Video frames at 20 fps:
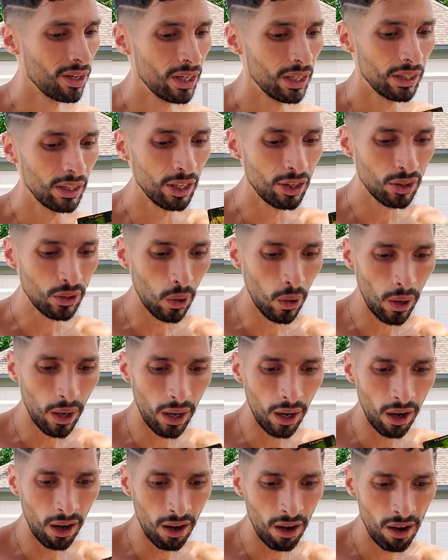the thought
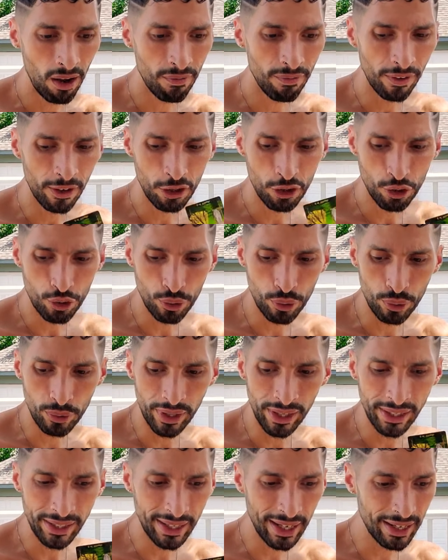of a true
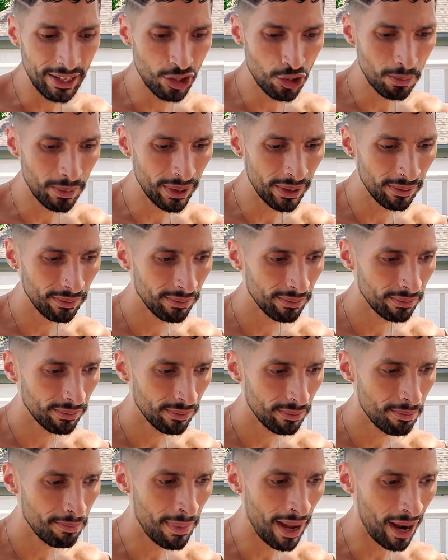engagement,
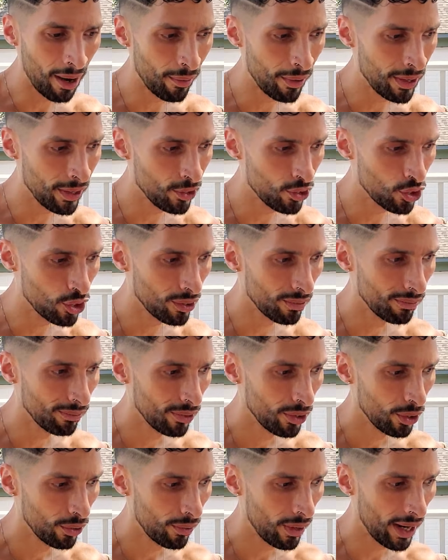marriage,
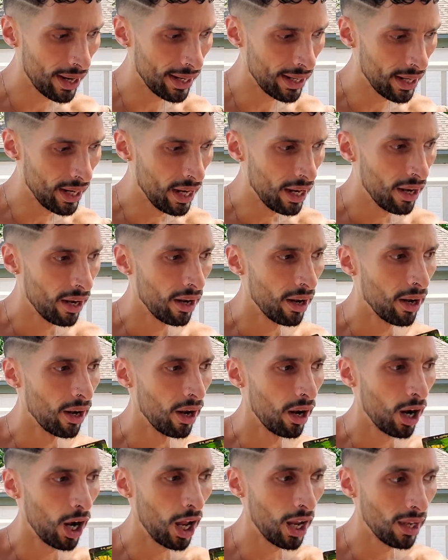right?
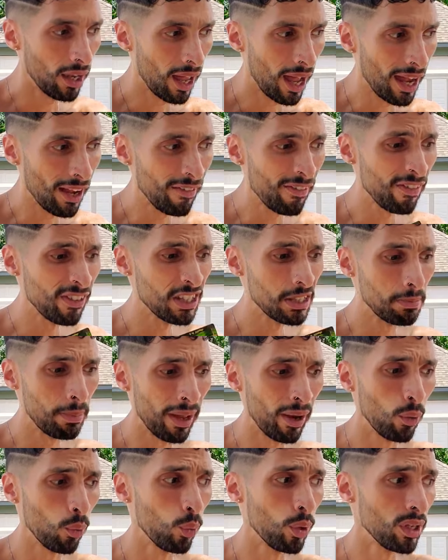A life
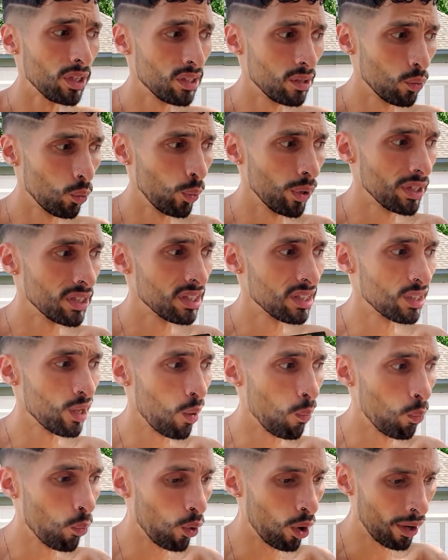spent with
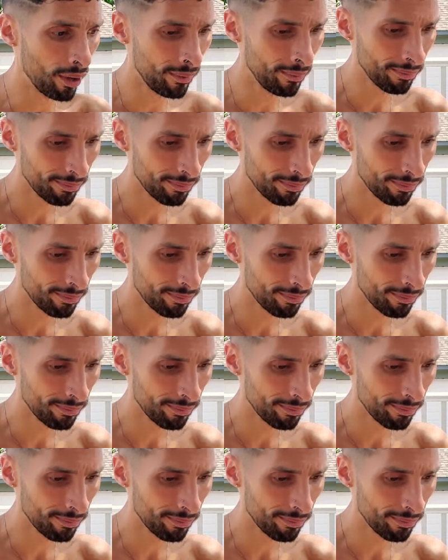someone,